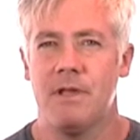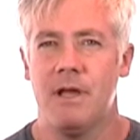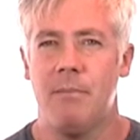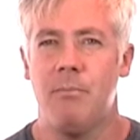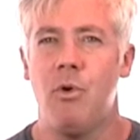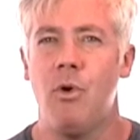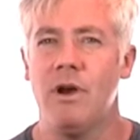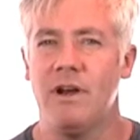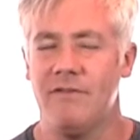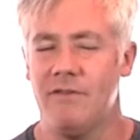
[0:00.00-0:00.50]
a
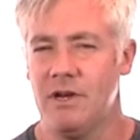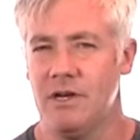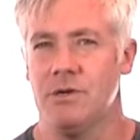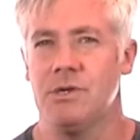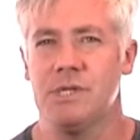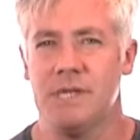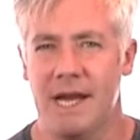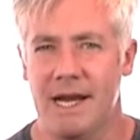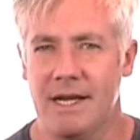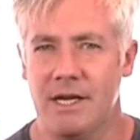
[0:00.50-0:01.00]
point of
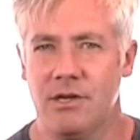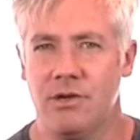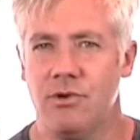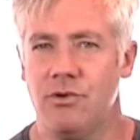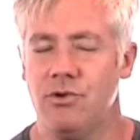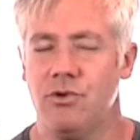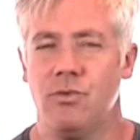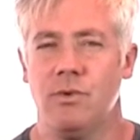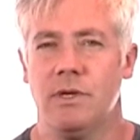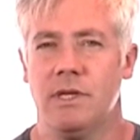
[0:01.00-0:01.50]
understanding
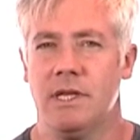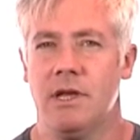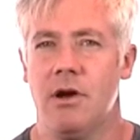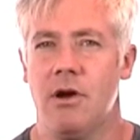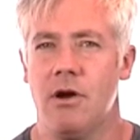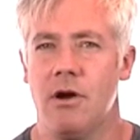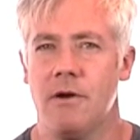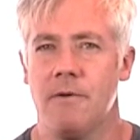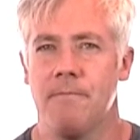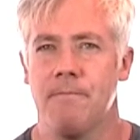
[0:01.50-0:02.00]
who you really
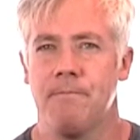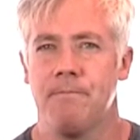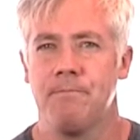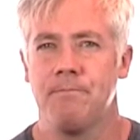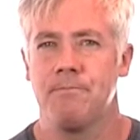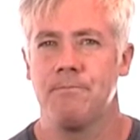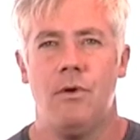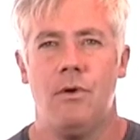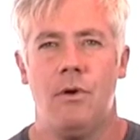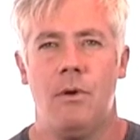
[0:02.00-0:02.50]
are.
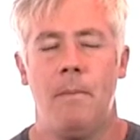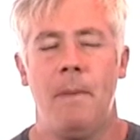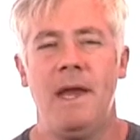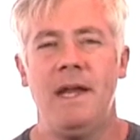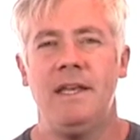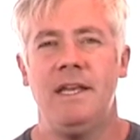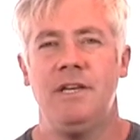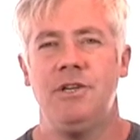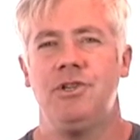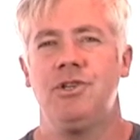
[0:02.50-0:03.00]

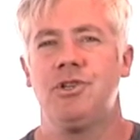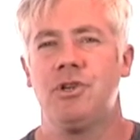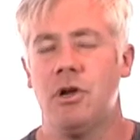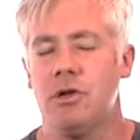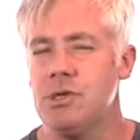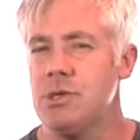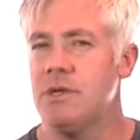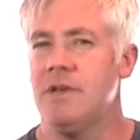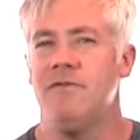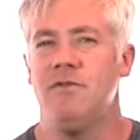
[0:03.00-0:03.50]
Meditation
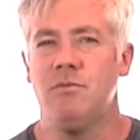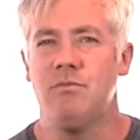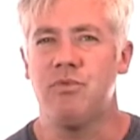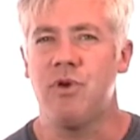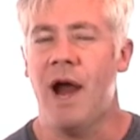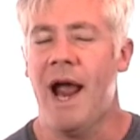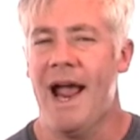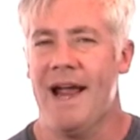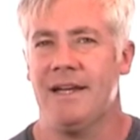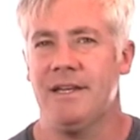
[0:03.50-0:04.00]
should also give you
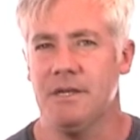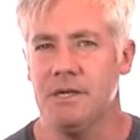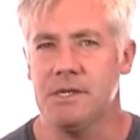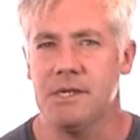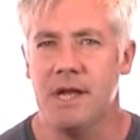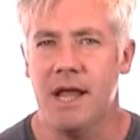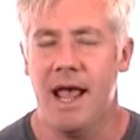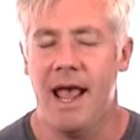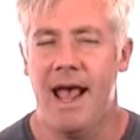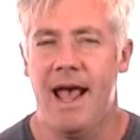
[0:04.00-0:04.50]

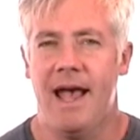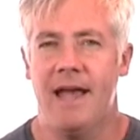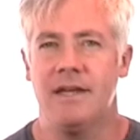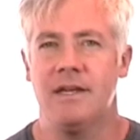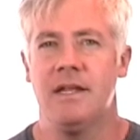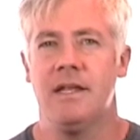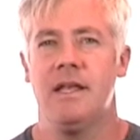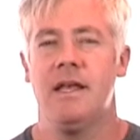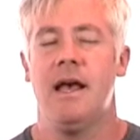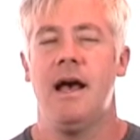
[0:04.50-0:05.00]
practice
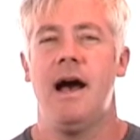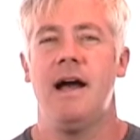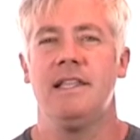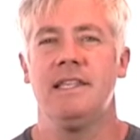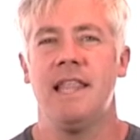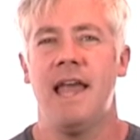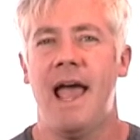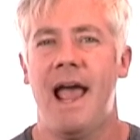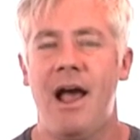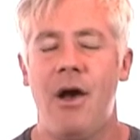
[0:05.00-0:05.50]
at
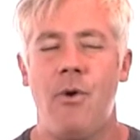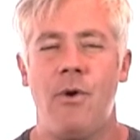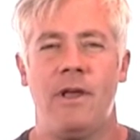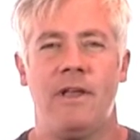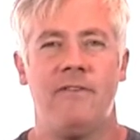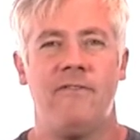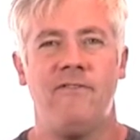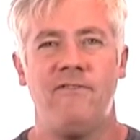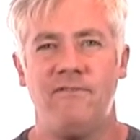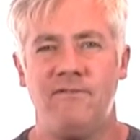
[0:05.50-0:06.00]

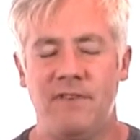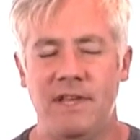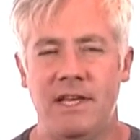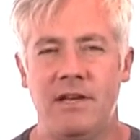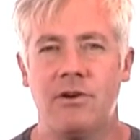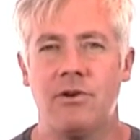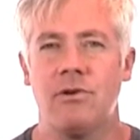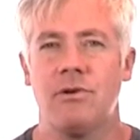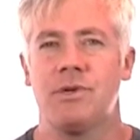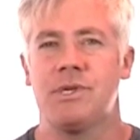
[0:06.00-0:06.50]
allowing
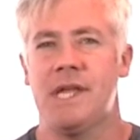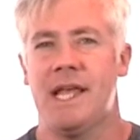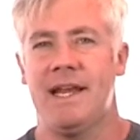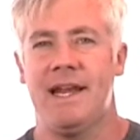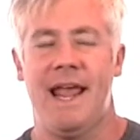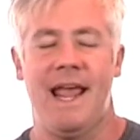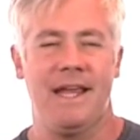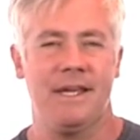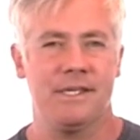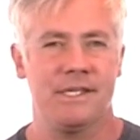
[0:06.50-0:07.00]
fears
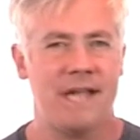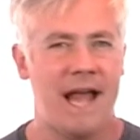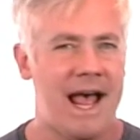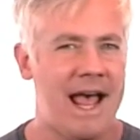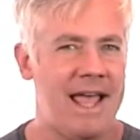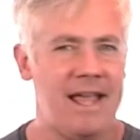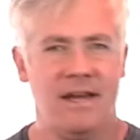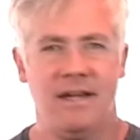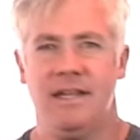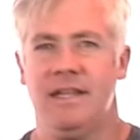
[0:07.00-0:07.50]
and
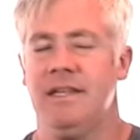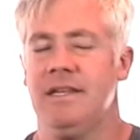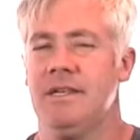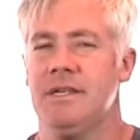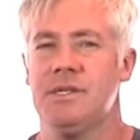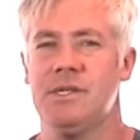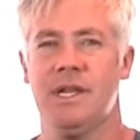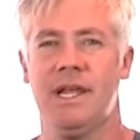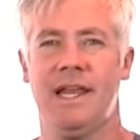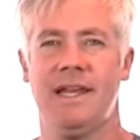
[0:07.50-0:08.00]

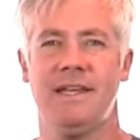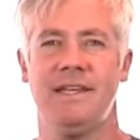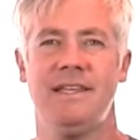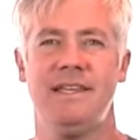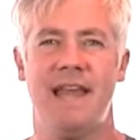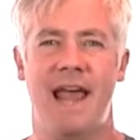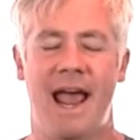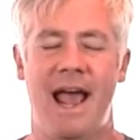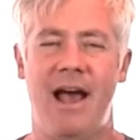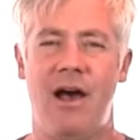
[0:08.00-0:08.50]
anxieties and
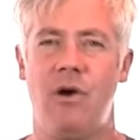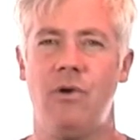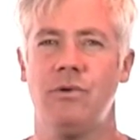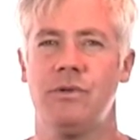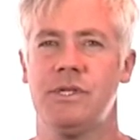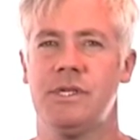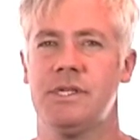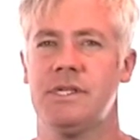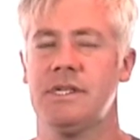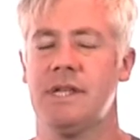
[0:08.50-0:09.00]

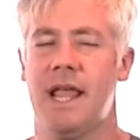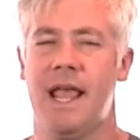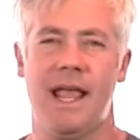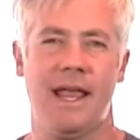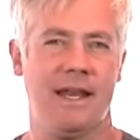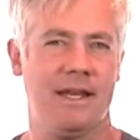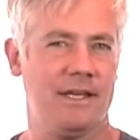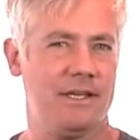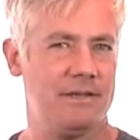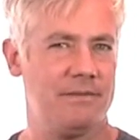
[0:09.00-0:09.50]
doubts
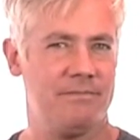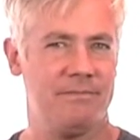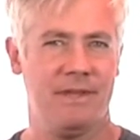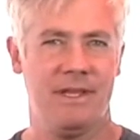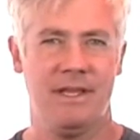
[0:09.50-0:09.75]
and